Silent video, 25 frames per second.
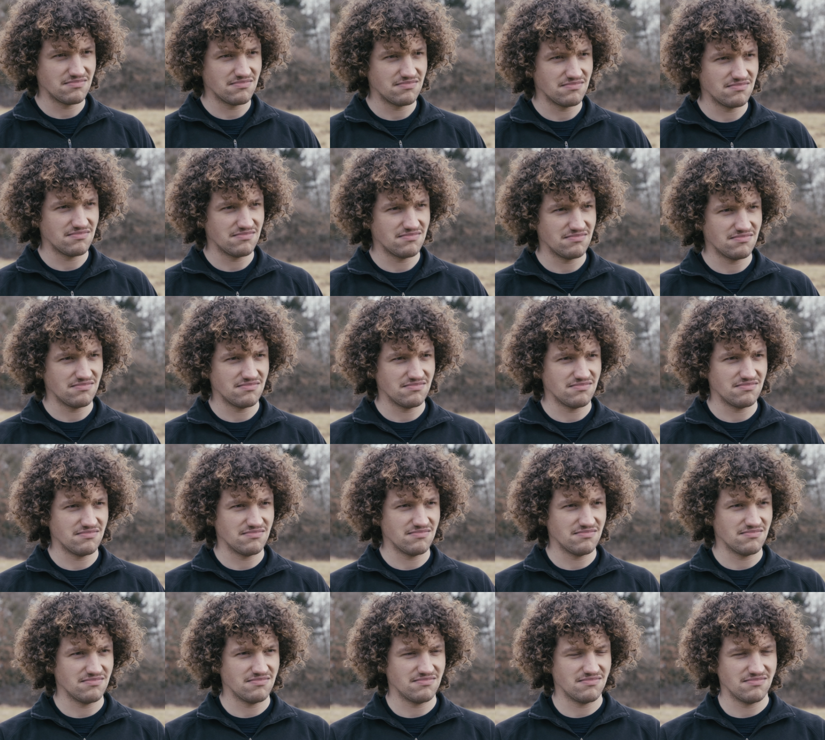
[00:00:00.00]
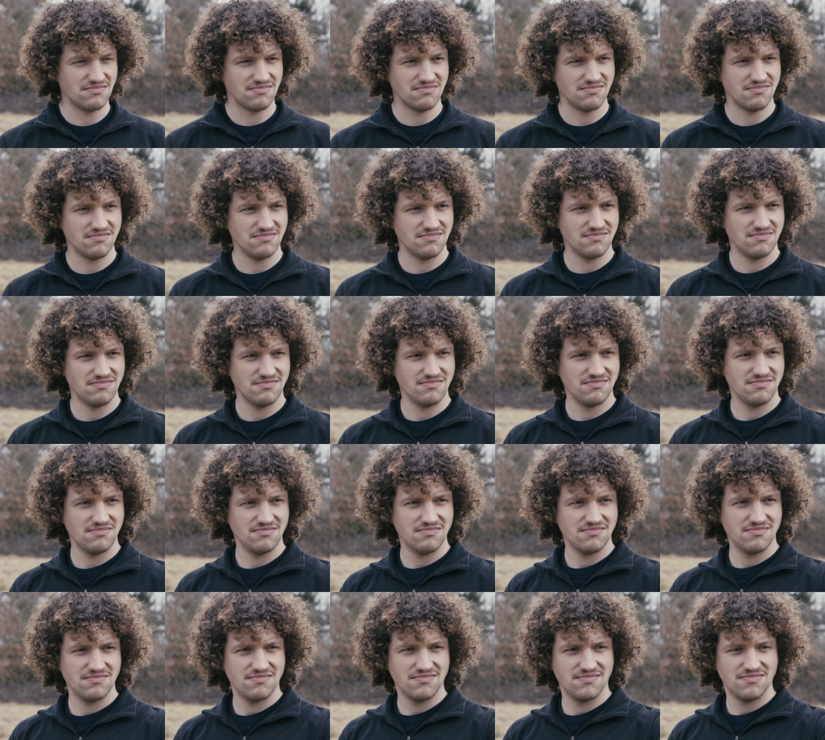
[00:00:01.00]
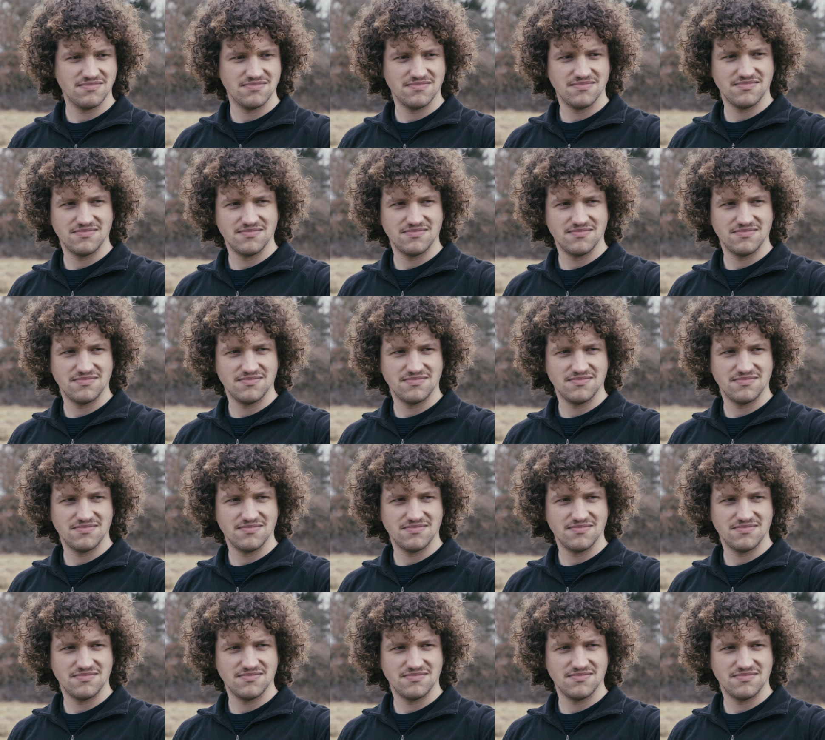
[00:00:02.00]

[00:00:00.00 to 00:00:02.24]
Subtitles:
[no speech]